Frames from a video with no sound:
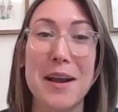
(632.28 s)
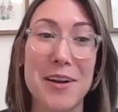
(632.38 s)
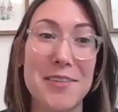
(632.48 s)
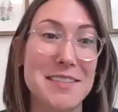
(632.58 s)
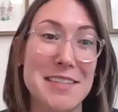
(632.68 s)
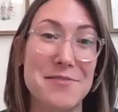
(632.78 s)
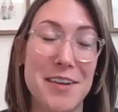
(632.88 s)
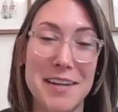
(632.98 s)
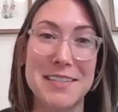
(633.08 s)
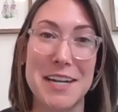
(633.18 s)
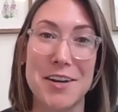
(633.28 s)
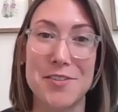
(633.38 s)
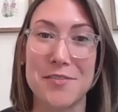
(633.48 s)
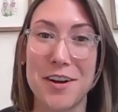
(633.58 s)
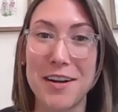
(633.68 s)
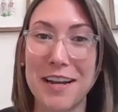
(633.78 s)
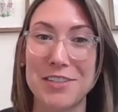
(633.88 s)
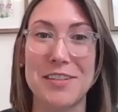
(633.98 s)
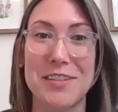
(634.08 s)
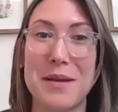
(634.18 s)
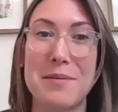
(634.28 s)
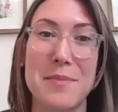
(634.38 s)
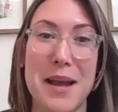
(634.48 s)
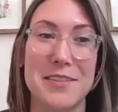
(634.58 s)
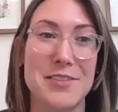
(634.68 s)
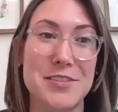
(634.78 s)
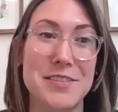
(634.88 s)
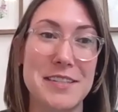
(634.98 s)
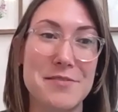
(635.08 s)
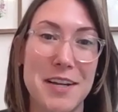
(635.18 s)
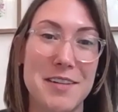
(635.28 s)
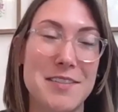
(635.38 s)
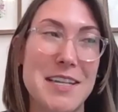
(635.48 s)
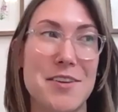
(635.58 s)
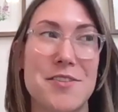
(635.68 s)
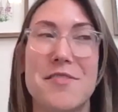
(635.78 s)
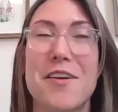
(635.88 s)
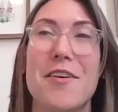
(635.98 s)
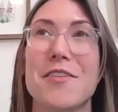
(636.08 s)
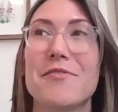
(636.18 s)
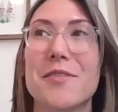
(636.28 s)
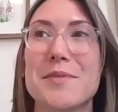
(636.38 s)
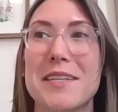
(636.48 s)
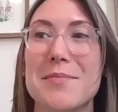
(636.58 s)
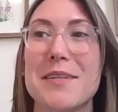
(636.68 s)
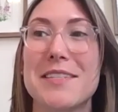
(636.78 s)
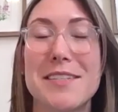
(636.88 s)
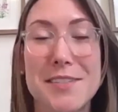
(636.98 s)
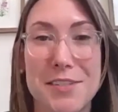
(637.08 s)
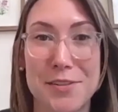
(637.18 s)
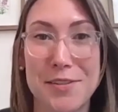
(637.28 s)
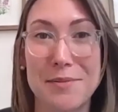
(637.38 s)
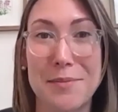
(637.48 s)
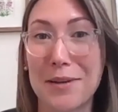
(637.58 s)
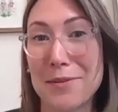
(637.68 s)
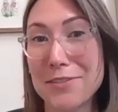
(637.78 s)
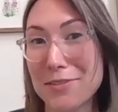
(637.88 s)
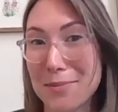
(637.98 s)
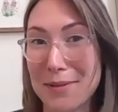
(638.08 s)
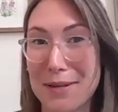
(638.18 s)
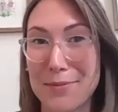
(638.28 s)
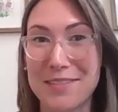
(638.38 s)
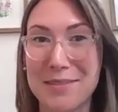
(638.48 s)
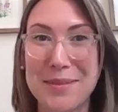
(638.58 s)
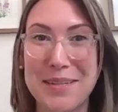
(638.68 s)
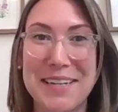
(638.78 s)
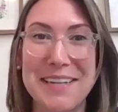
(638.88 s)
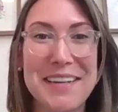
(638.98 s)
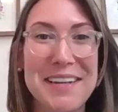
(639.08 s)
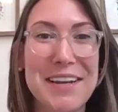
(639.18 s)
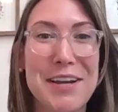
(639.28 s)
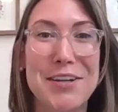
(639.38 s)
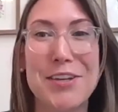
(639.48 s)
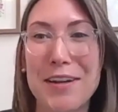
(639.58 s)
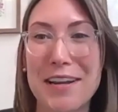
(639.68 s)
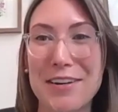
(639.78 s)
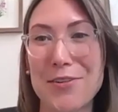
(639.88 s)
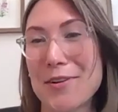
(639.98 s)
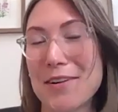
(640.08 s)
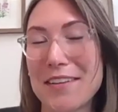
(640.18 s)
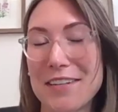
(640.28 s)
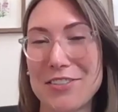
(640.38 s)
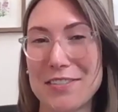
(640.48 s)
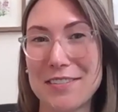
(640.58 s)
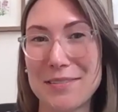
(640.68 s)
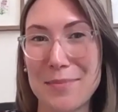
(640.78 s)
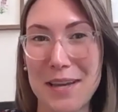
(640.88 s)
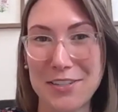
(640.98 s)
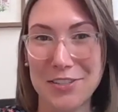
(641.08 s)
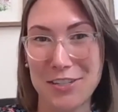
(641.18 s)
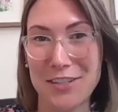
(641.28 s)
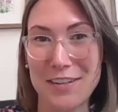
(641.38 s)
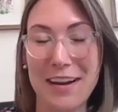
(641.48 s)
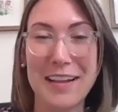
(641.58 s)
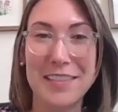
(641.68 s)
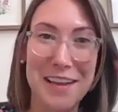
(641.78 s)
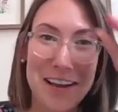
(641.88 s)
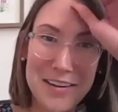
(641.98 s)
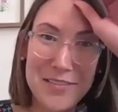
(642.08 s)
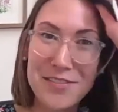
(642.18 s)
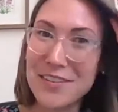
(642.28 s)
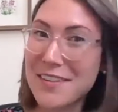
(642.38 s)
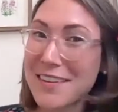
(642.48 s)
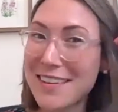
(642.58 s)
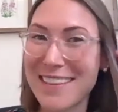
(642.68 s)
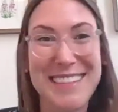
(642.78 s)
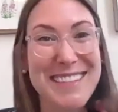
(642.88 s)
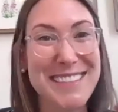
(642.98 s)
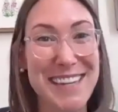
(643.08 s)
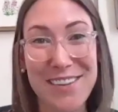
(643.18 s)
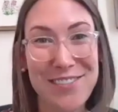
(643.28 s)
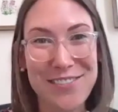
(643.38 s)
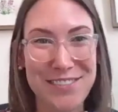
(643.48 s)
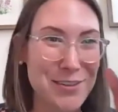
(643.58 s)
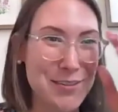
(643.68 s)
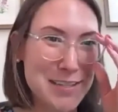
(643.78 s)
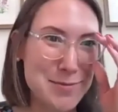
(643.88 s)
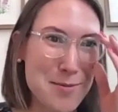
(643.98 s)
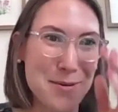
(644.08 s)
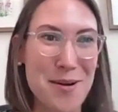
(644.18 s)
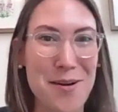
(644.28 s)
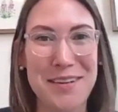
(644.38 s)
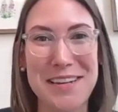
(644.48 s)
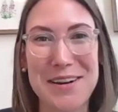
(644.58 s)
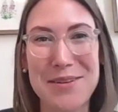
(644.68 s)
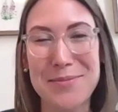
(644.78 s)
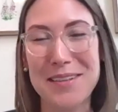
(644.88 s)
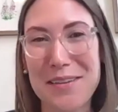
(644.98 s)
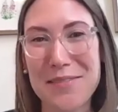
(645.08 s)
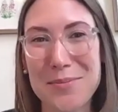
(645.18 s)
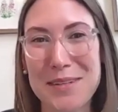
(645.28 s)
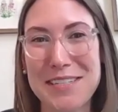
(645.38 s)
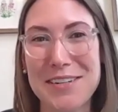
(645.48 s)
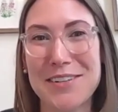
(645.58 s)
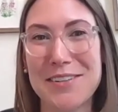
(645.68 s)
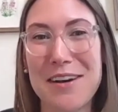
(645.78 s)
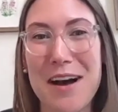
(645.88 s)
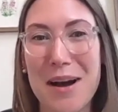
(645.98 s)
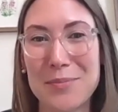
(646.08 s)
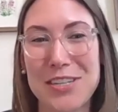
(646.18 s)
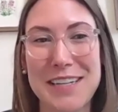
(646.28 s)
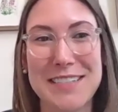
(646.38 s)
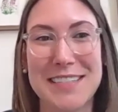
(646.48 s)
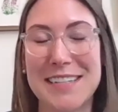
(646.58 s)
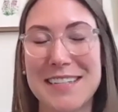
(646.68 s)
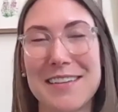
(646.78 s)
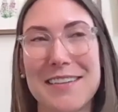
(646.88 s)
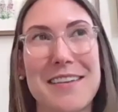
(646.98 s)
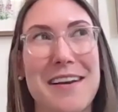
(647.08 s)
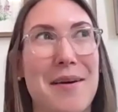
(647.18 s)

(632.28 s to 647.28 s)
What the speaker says: background is in fine and decorative art. I actually have my master's in fine and decorative art from Sotheby's Institute. My original plan was to be a curator or collections manager. I love the stuff, that's why we're all here. We love the material objects and